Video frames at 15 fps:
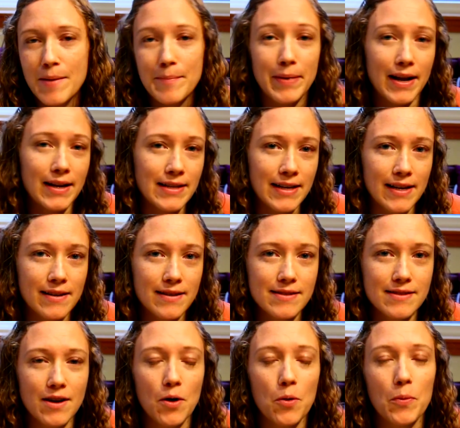But I did,
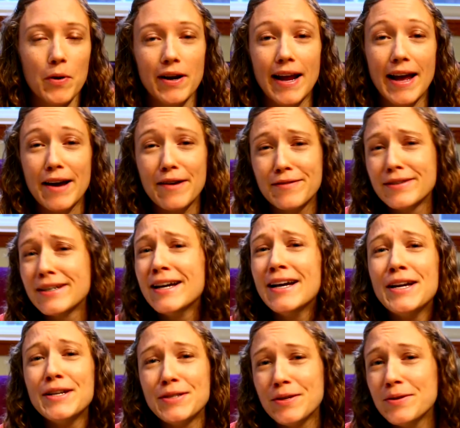so we're gonna have
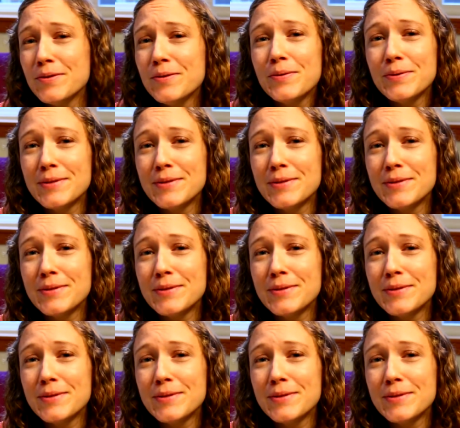two